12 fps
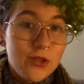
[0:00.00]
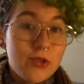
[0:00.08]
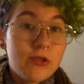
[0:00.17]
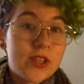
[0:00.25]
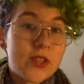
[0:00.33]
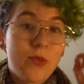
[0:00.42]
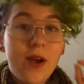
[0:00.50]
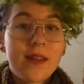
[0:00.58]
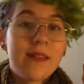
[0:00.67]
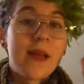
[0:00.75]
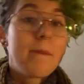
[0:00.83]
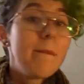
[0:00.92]
You just
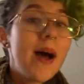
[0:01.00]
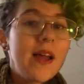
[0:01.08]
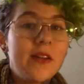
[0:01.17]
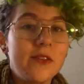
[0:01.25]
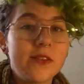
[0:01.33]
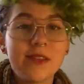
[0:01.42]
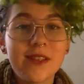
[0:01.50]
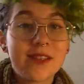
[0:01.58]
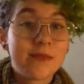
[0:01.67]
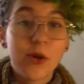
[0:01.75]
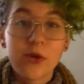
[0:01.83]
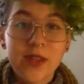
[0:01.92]
want like mildly
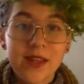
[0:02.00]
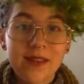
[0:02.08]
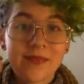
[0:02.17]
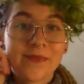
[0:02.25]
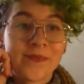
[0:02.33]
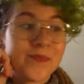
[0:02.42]
smoky.